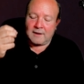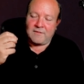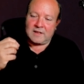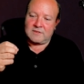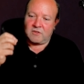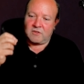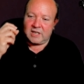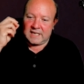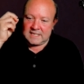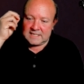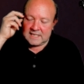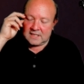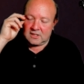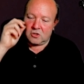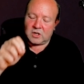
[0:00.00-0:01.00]
it's very
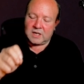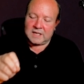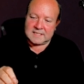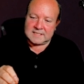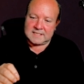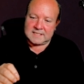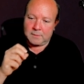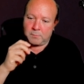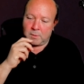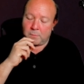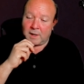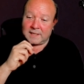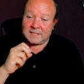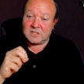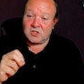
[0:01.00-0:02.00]
easy to look at it and say, but
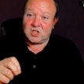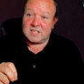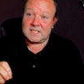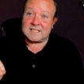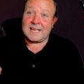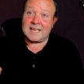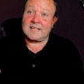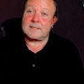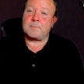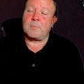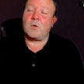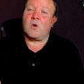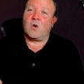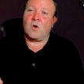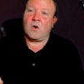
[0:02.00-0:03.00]
why didn't Jesus tell us
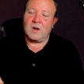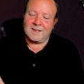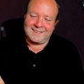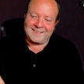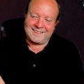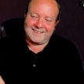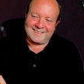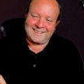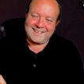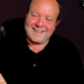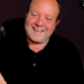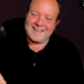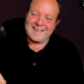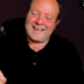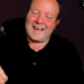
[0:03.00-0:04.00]
more?
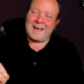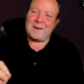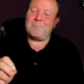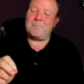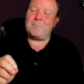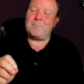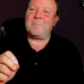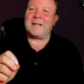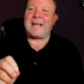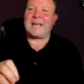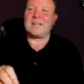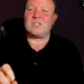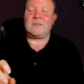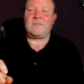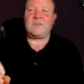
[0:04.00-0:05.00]
But
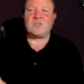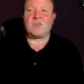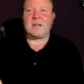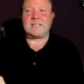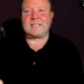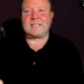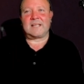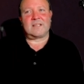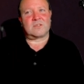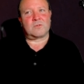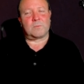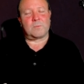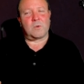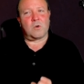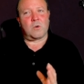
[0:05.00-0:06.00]
actually, if he tried to tell us
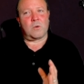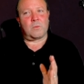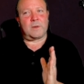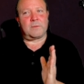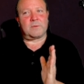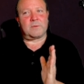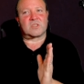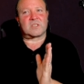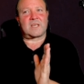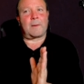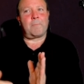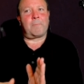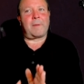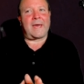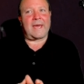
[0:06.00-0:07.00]
more, we would just
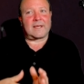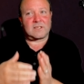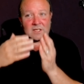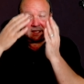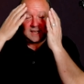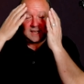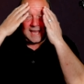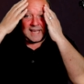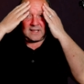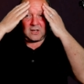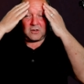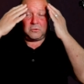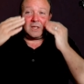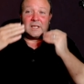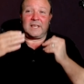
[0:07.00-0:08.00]
come back to the head
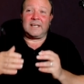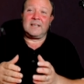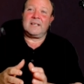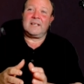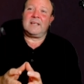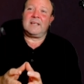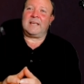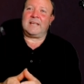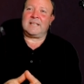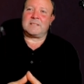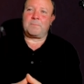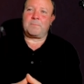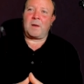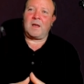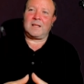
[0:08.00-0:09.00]
only. It's
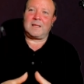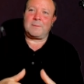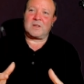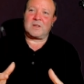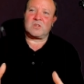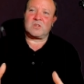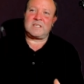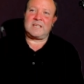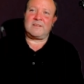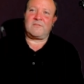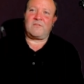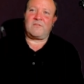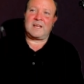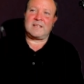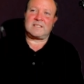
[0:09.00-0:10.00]
partly because he
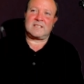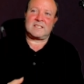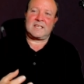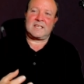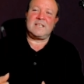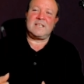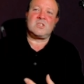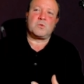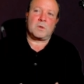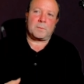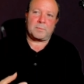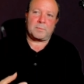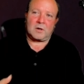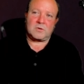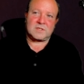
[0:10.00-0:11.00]
invites us into a
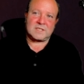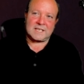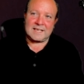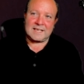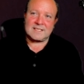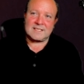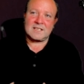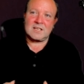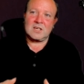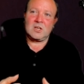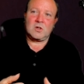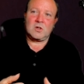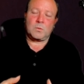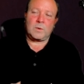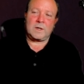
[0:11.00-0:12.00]
process
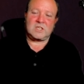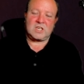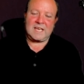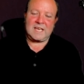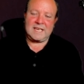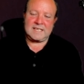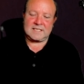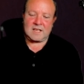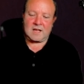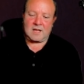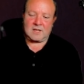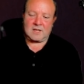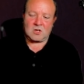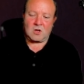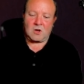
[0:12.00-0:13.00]
which he
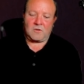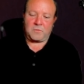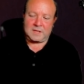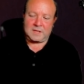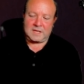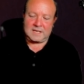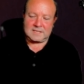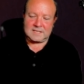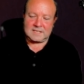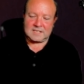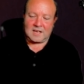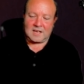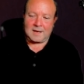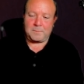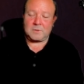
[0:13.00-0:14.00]
starts off with his
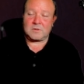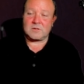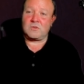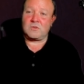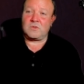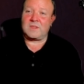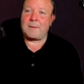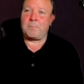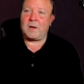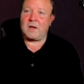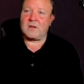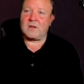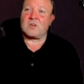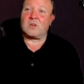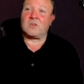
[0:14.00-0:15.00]
disciples, who then
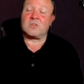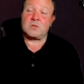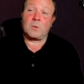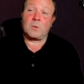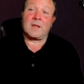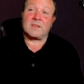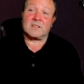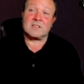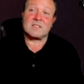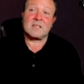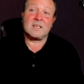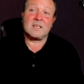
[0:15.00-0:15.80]
pass on to others.